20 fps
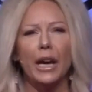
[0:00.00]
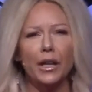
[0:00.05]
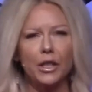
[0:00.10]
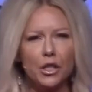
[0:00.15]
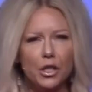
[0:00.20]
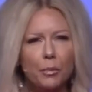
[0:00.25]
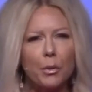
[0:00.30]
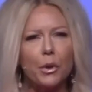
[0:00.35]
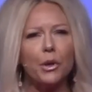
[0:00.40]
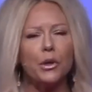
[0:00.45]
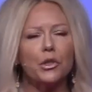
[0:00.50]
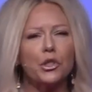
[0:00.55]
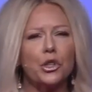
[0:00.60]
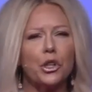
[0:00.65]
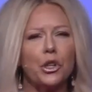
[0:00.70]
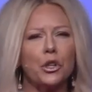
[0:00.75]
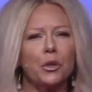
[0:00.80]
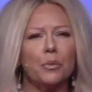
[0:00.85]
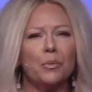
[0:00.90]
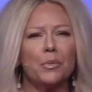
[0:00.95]
textbook
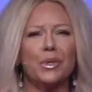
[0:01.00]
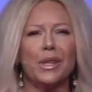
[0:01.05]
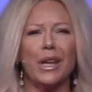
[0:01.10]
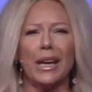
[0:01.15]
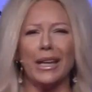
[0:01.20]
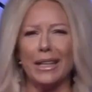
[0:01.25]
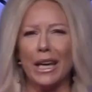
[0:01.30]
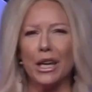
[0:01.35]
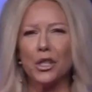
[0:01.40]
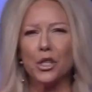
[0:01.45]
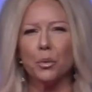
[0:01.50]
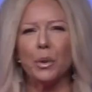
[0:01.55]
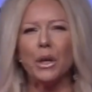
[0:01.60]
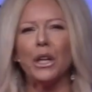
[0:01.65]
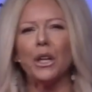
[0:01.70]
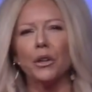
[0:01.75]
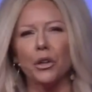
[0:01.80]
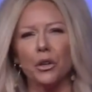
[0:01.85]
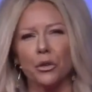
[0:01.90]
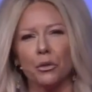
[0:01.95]
terms that yes,
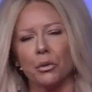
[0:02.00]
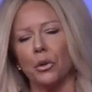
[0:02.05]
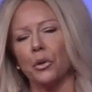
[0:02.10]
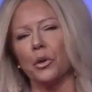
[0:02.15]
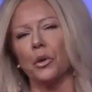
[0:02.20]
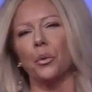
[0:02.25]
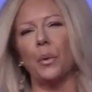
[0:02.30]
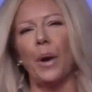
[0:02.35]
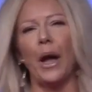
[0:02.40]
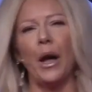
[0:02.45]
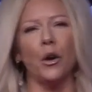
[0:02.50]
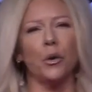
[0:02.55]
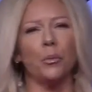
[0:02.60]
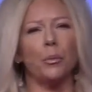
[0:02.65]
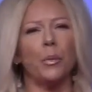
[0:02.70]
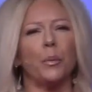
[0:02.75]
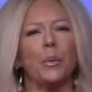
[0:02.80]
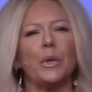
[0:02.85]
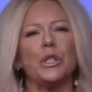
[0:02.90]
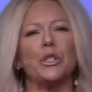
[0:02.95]
we hear it thrown
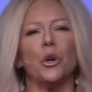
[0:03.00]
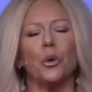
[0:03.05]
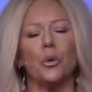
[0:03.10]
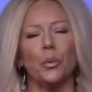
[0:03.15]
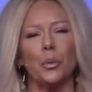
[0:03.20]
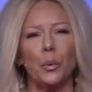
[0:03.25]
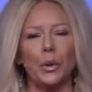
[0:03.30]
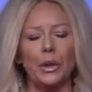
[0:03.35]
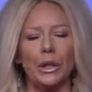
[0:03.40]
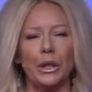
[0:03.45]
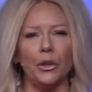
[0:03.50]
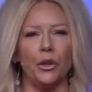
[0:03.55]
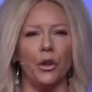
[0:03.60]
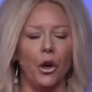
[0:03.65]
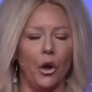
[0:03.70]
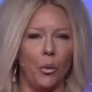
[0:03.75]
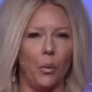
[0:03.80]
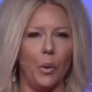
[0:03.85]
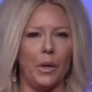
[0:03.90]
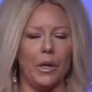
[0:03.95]
around, but we don't really
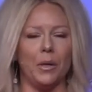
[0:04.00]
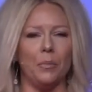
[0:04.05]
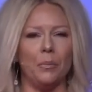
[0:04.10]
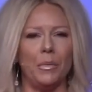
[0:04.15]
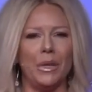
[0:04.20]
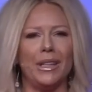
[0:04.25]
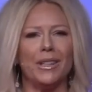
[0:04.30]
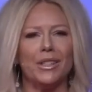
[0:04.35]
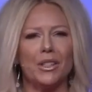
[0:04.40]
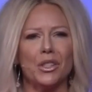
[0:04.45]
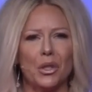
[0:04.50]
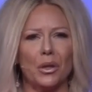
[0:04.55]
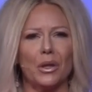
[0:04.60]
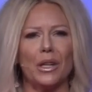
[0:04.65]
know what it means.